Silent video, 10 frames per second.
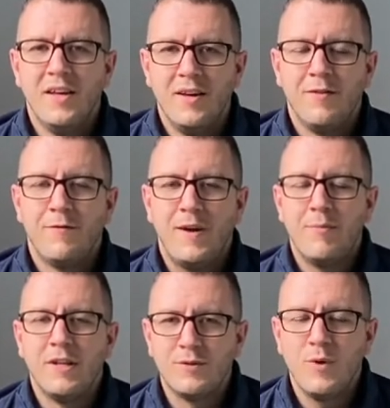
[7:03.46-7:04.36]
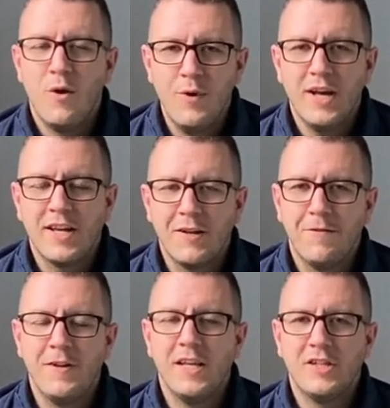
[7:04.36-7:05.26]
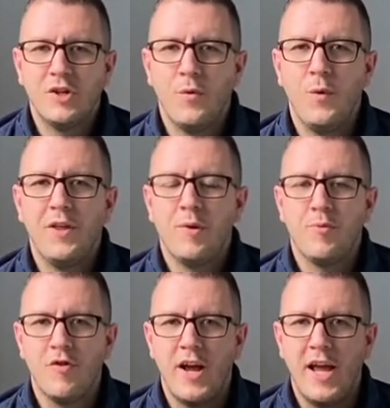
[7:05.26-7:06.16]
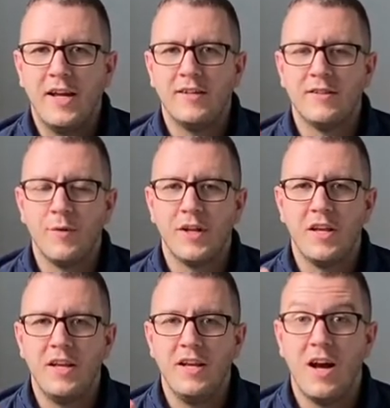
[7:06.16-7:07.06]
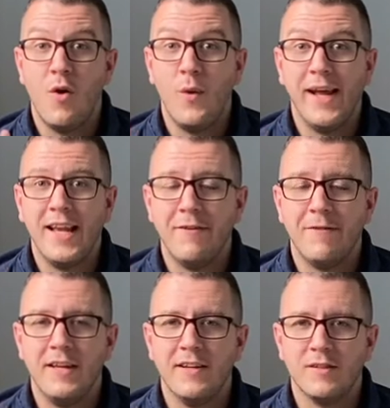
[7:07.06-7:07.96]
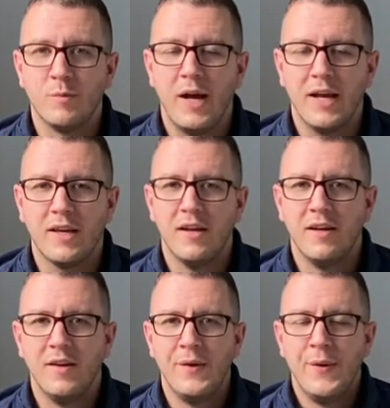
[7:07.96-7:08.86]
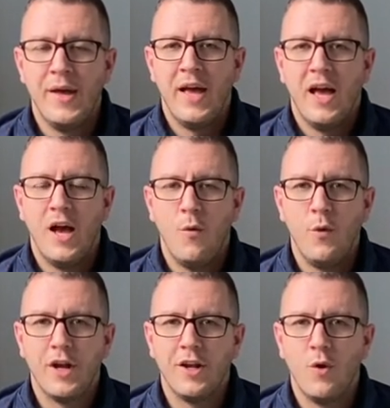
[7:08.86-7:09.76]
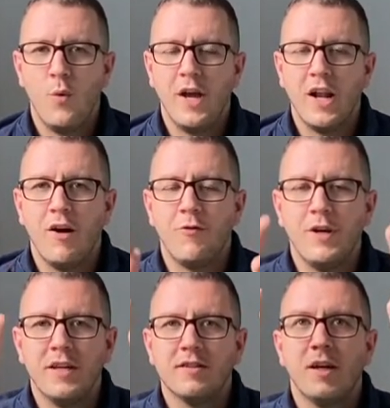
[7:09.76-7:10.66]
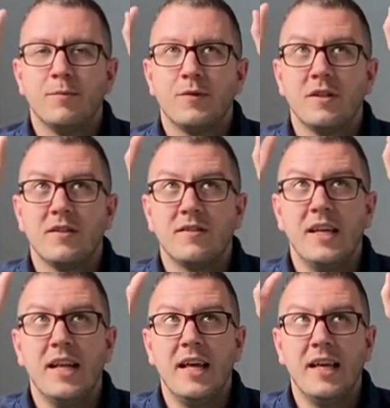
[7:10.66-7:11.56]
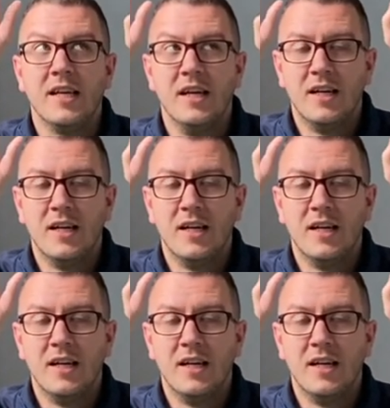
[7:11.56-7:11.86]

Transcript: Fabulous. Well, we are going to finish with a prayer, so we're going to need our wiggly fingers back. And we're going to wiggle our fingers up to the ceiling.